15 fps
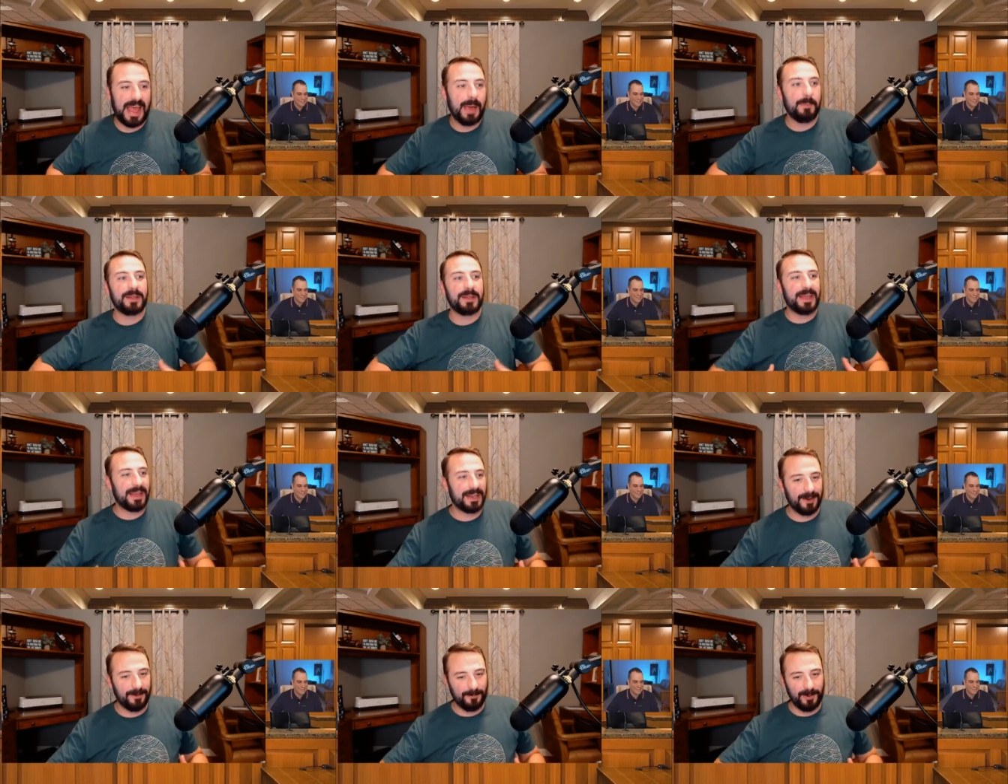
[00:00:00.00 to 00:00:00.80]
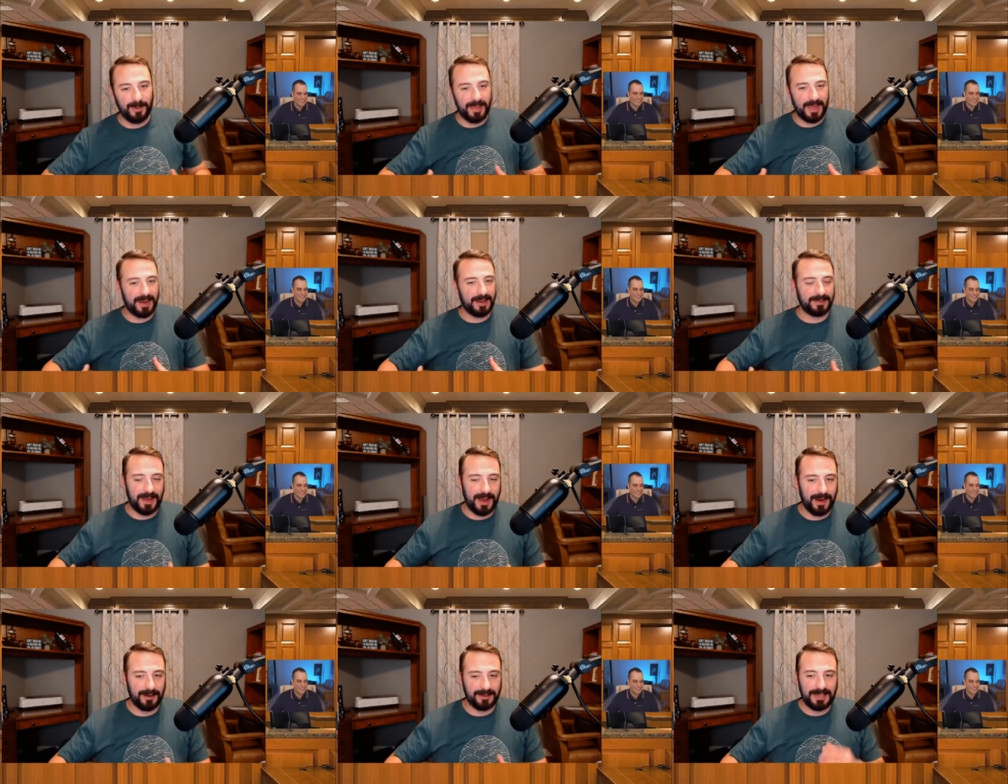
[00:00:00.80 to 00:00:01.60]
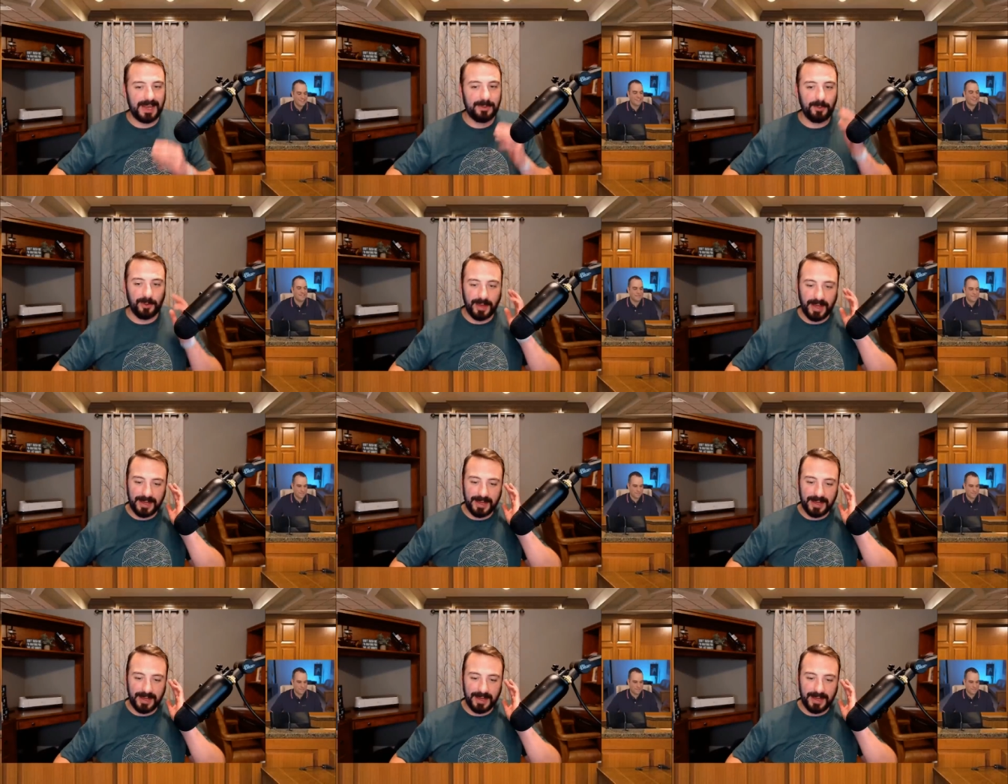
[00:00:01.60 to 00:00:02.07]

emanated from that entire table,